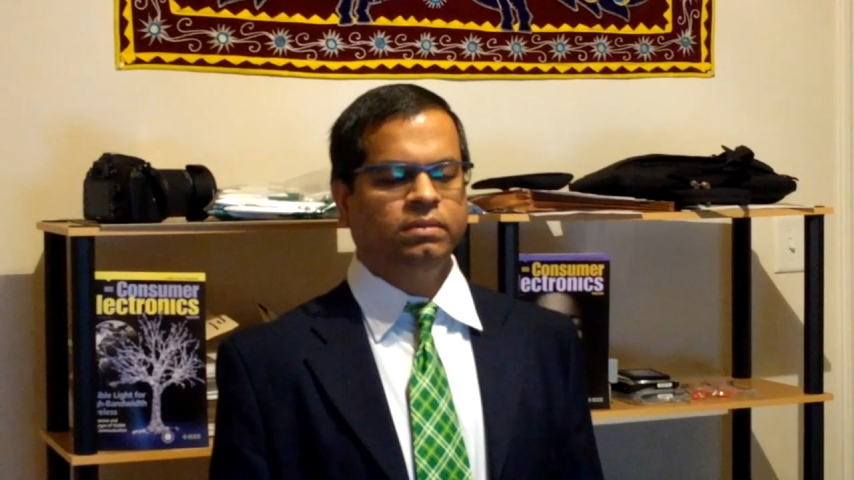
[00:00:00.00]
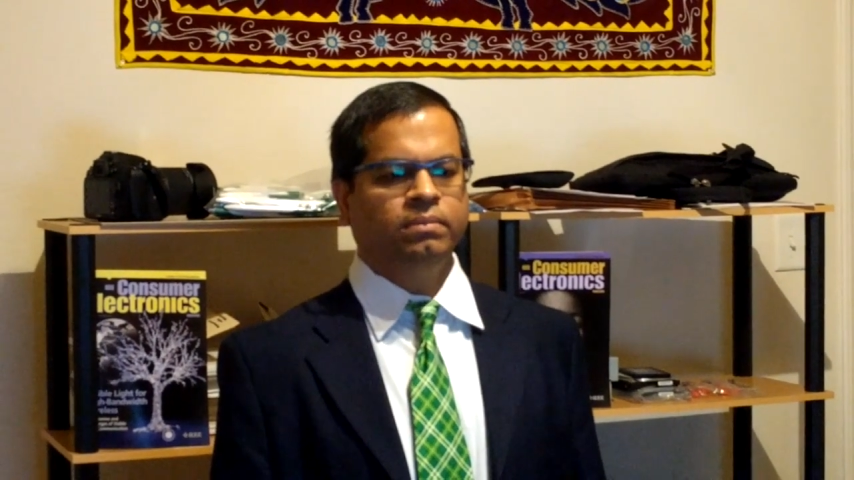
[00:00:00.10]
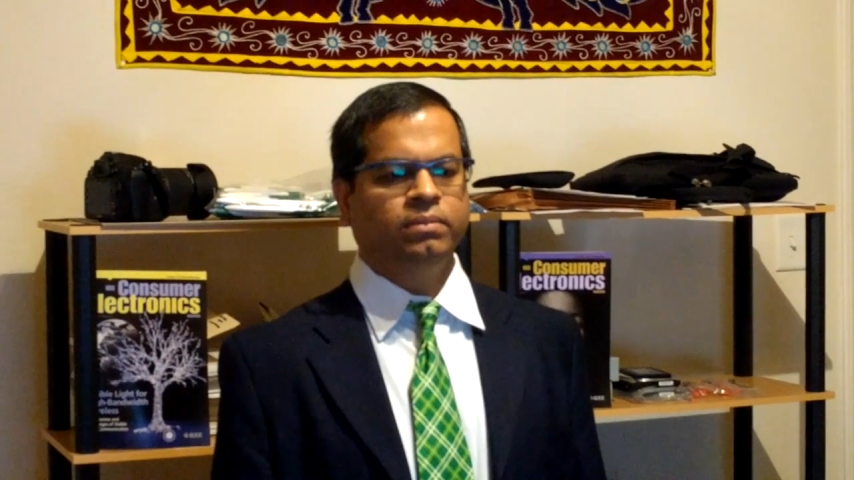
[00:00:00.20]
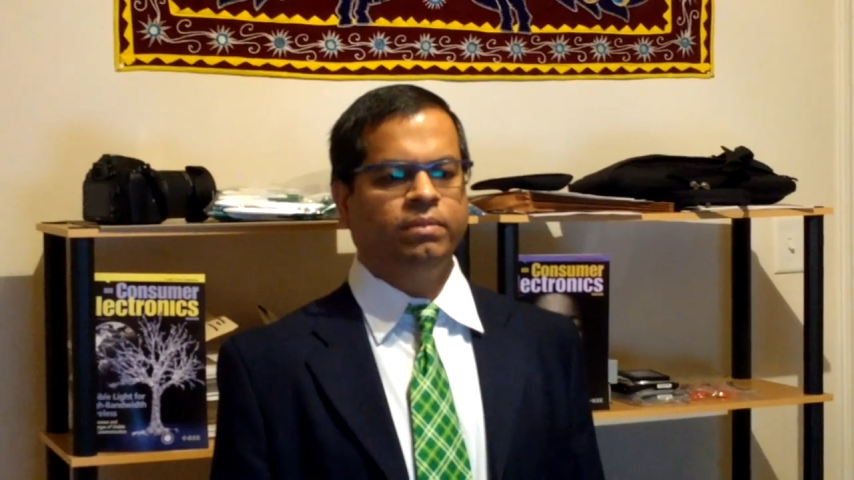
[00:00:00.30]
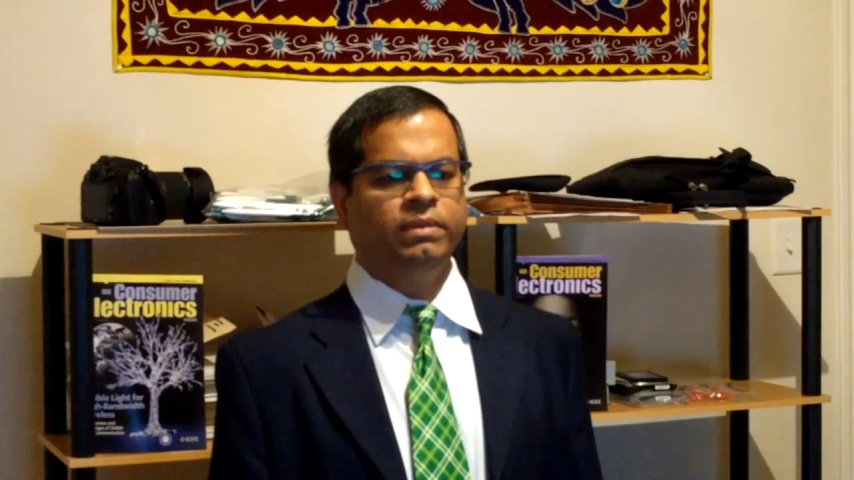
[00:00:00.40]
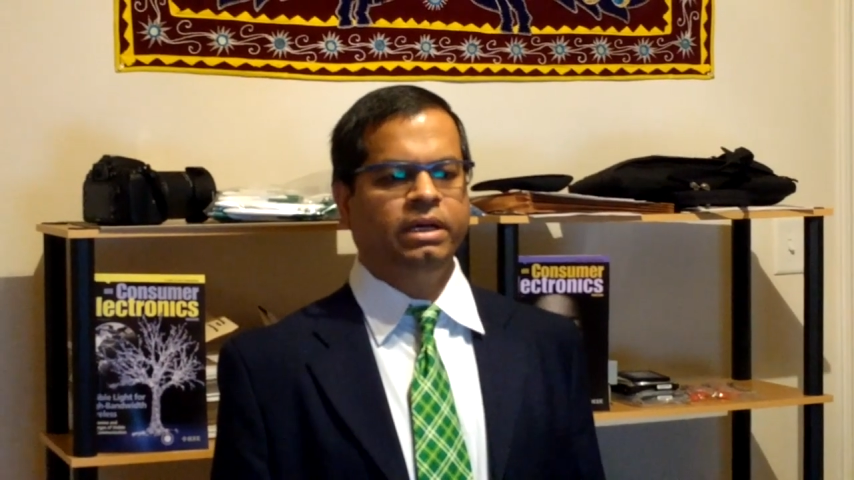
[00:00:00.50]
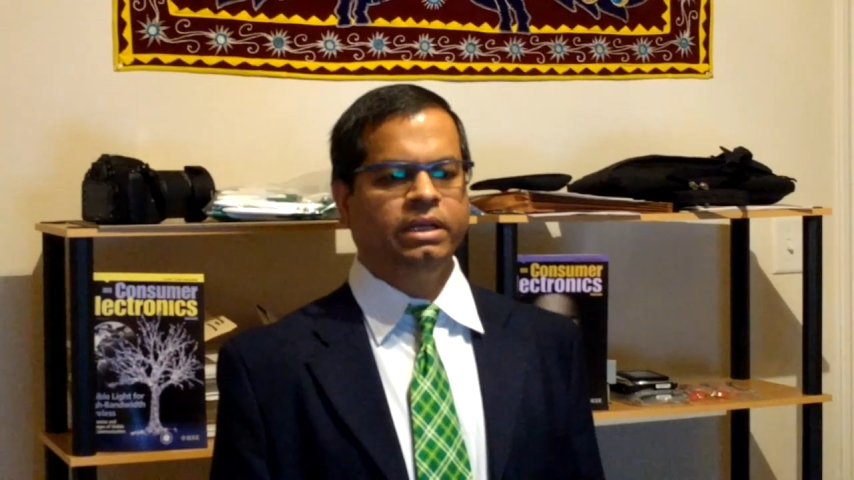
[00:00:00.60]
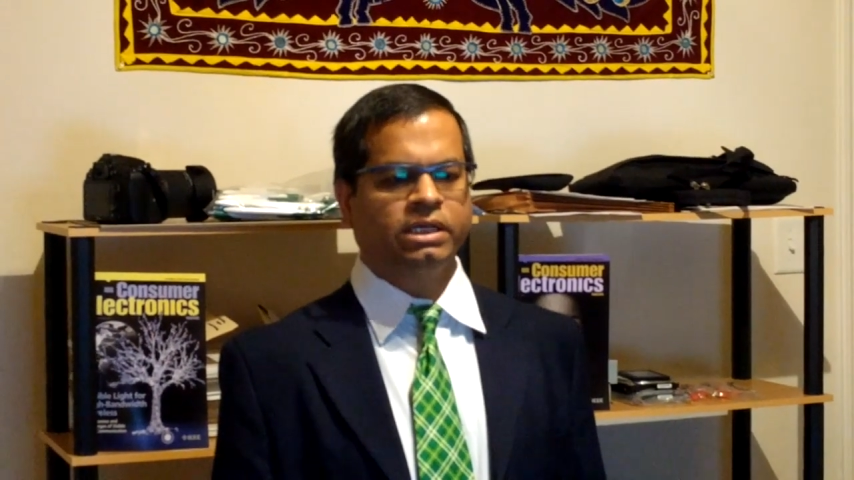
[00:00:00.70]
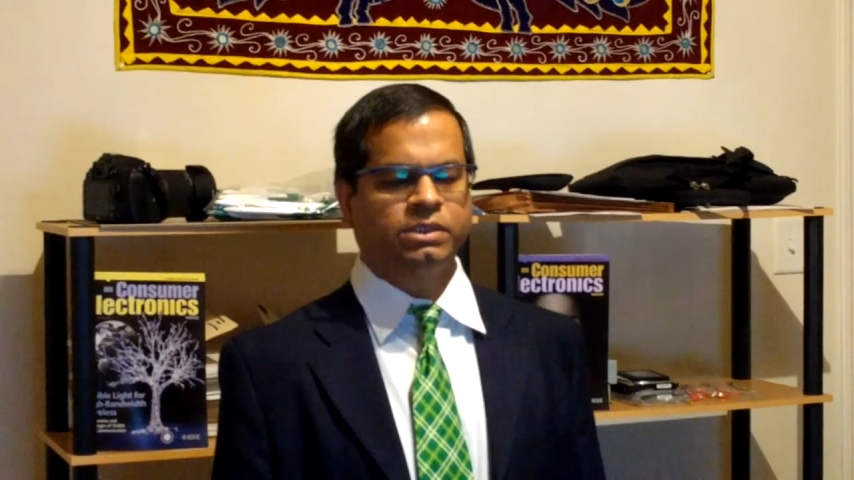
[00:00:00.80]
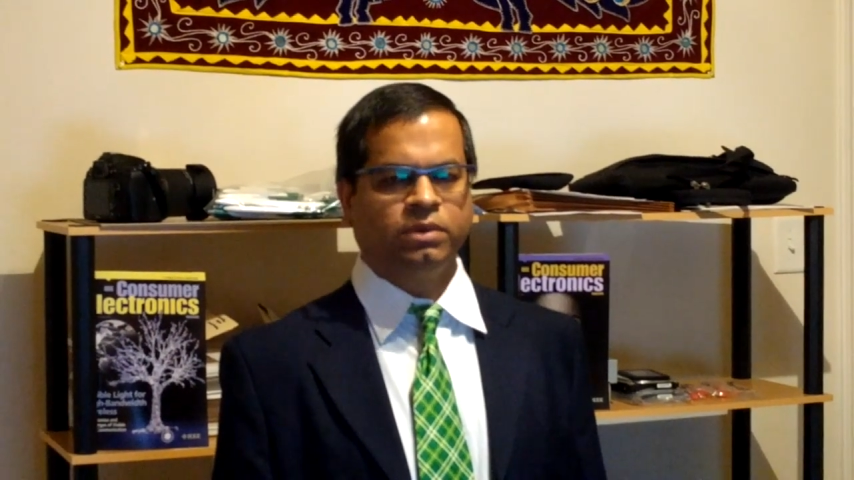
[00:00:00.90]
from leading
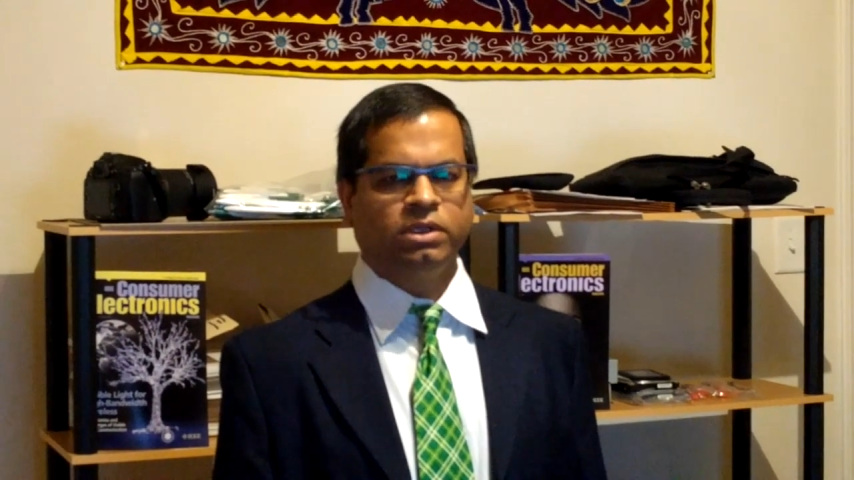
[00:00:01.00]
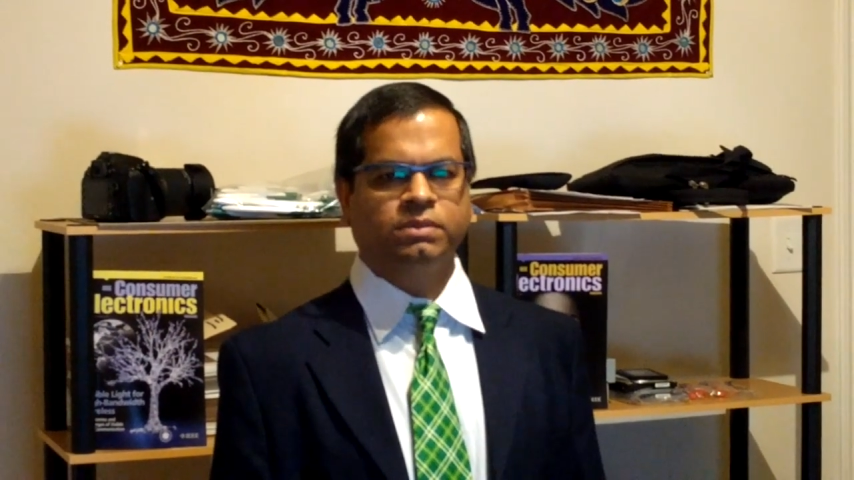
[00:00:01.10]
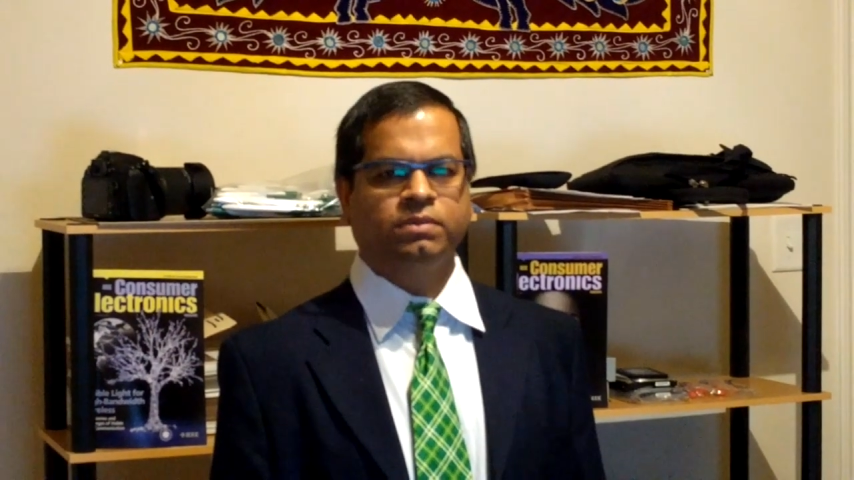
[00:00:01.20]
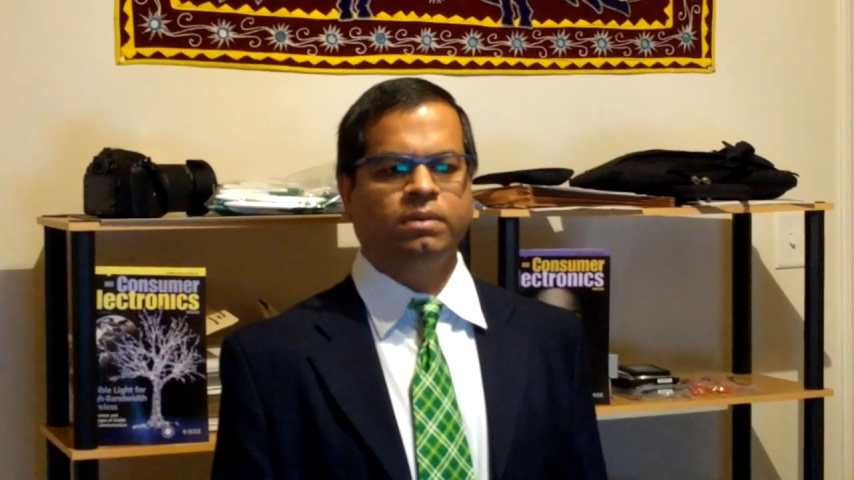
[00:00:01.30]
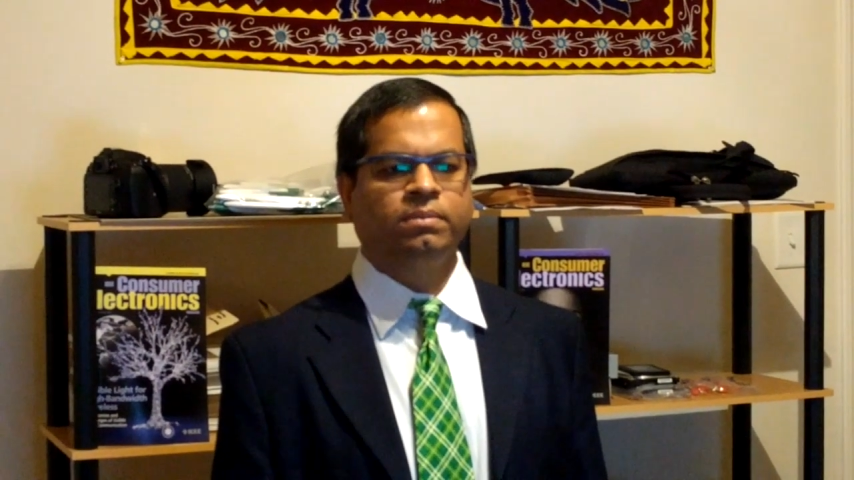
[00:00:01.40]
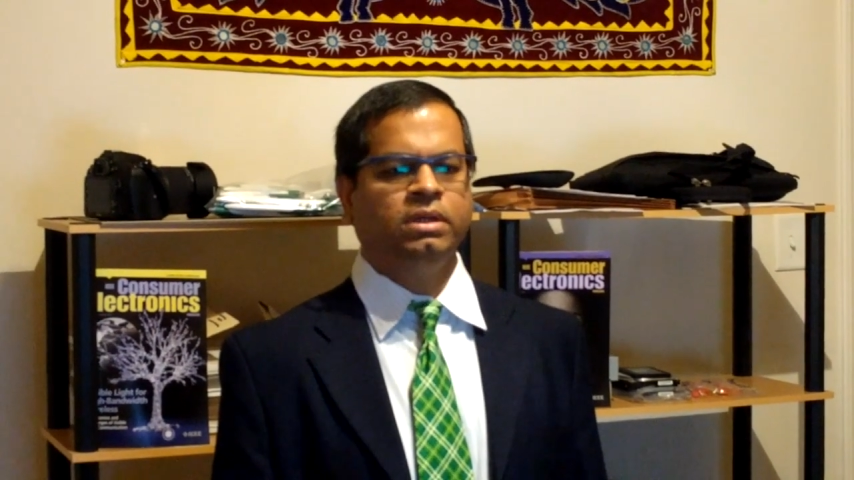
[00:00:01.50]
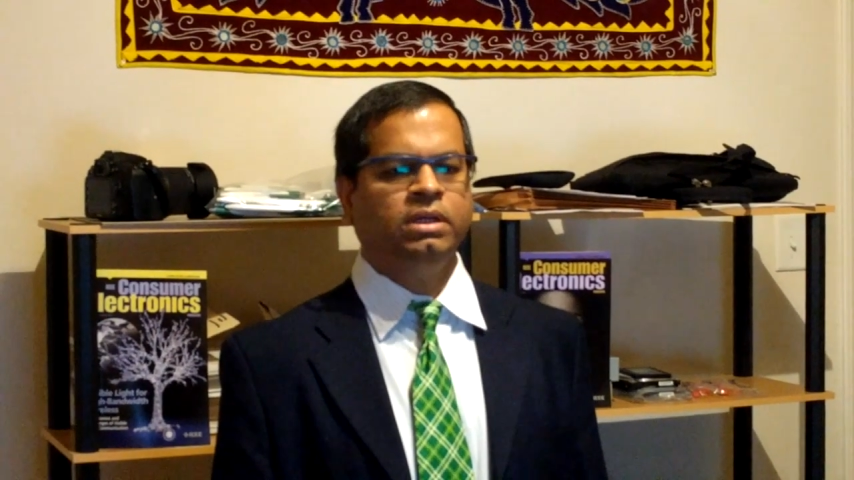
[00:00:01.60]
experts from